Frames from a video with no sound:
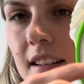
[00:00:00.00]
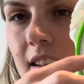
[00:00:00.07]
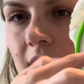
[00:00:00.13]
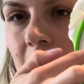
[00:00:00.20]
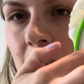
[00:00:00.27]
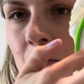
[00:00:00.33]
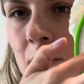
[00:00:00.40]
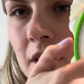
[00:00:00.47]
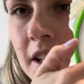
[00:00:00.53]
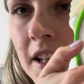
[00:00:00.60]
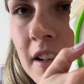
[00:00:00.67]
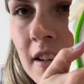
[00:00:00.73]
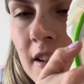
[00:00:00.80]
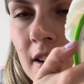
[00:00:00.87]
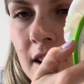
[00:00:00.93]
am working
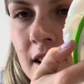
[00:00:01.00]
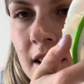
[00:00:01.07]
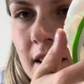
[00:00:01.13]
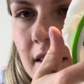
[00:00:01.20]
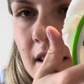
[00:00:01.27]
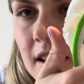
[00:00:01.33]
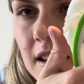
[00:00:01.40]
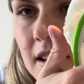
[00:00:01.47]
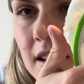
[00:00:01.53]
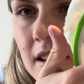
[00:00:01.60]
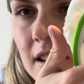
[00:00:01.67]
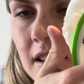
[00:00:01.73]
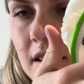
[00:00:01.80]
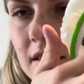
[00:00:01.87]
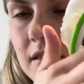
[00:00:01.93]
on I
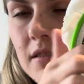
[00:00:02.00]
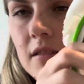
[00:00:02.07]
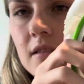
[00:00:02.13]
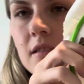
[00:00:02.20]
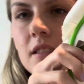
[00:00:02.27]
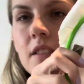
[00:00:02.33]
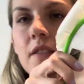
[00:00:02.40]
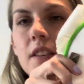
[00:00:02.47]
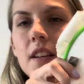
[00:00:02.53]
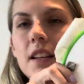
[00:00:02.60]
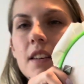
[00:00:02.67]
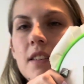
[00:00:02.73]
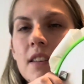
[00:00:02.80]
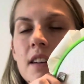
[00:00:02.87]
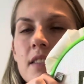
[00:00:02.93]
feel like
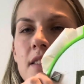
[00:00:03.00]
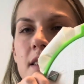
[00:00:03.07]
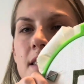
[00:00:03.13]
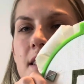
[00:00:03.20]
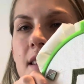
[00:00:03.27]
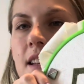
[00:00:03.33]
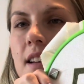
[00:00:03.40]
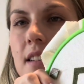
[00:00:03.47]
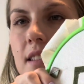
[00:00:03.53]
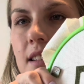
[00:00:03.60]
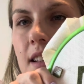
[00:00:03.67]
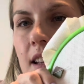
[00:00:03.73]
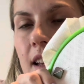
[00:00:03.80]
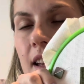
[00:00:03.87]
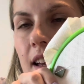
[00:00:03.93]
you can't really see that.
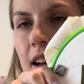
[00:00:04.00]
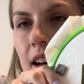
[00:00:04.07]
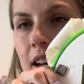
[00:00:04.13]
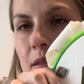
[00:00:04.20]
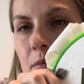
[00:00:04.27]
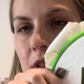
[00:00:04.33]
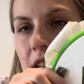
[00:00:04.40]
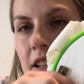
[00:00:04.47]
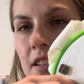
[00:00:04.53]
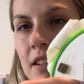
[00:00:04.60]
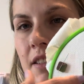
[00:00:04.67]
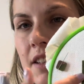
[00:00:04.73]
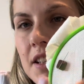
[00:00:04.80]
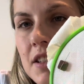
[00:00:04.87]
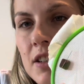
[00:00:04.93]
I'm working
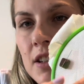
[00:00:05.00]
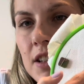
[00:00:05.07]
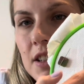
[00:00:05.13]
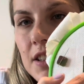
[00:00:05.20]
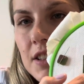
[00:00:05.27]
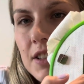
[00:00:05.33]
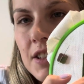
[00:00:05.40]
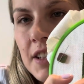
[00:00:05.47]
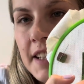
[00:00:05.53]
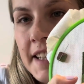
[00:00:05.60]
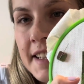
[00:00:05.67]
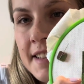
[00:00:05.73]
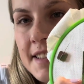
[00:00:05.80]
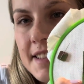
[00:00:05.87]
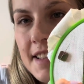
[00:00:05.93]
on the dark
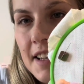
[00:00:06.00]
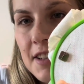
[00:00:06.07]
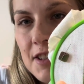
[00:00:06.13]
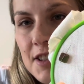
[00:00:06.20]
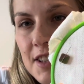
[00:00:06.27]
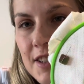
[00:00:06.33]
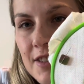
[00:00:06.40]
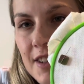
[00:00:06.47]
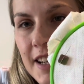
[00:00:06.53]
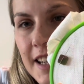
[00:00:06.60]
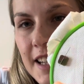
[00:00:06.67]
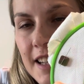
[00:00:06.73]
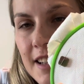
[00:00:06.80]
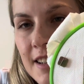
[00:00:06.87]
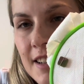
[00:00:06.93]
green section right
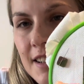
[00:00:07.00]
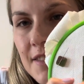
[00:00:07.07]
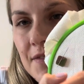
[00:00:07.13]
here.